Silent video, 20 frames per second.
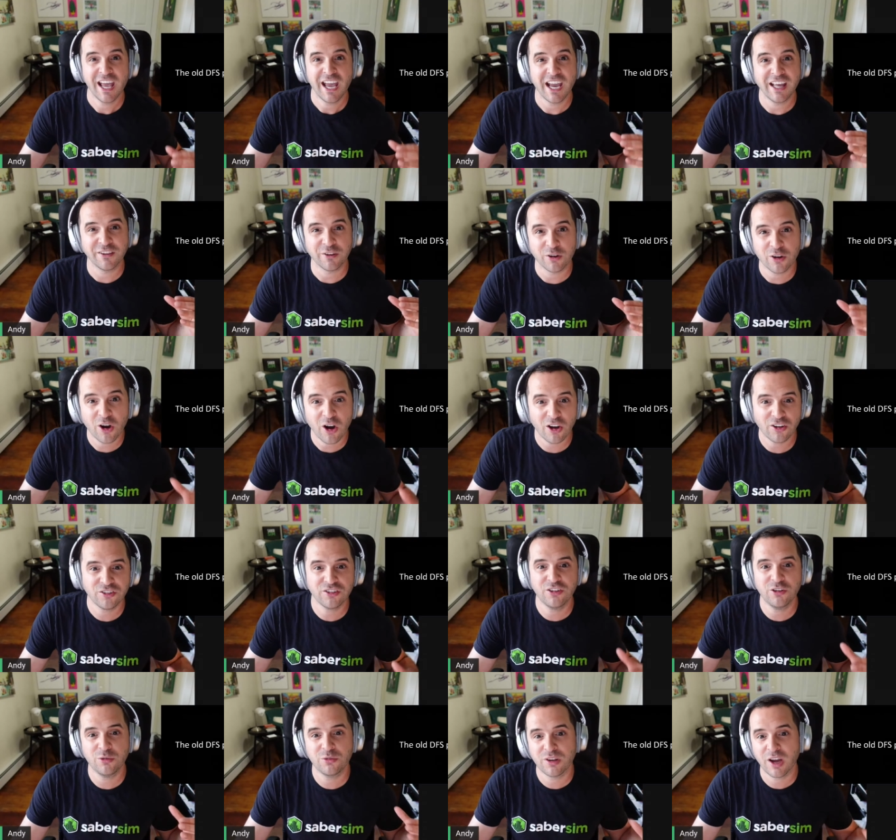and they're
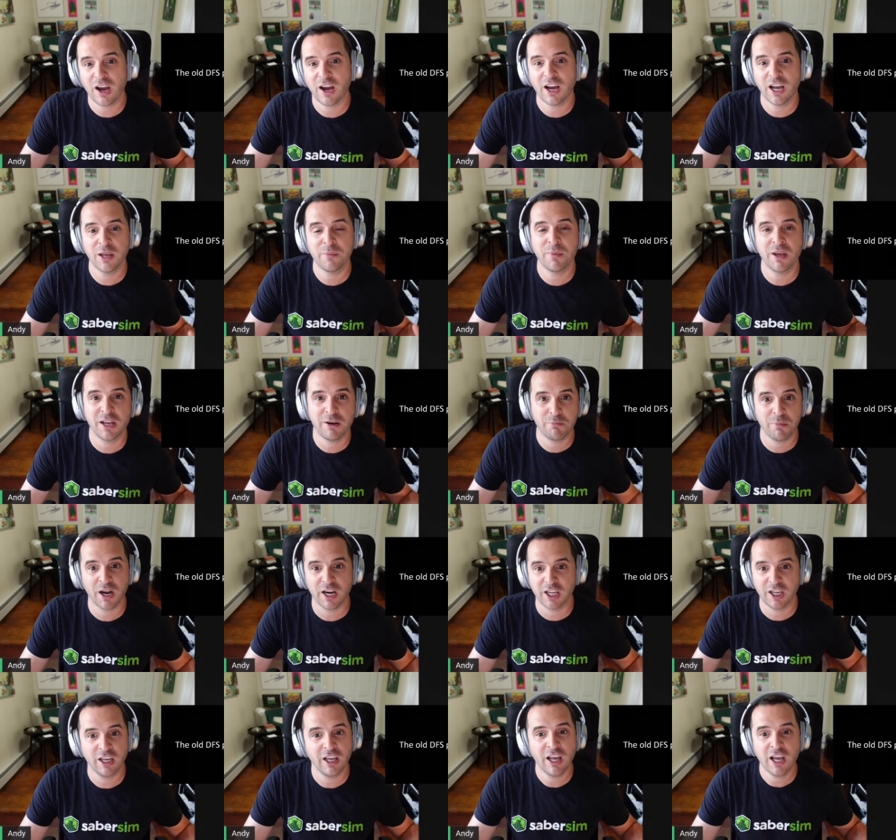costing you time and
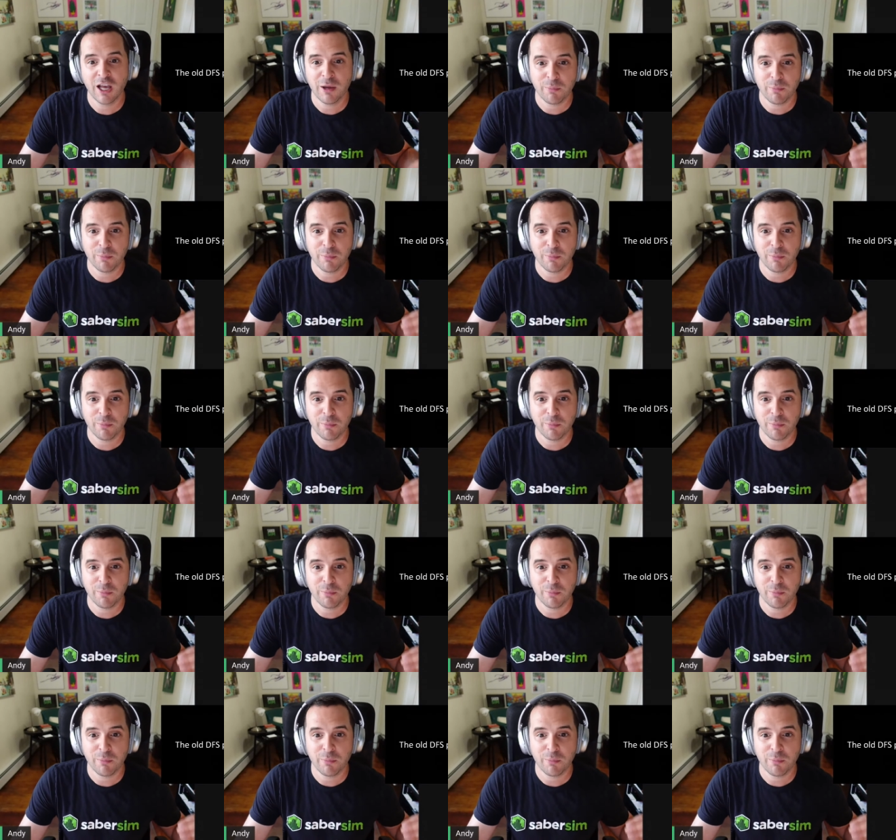money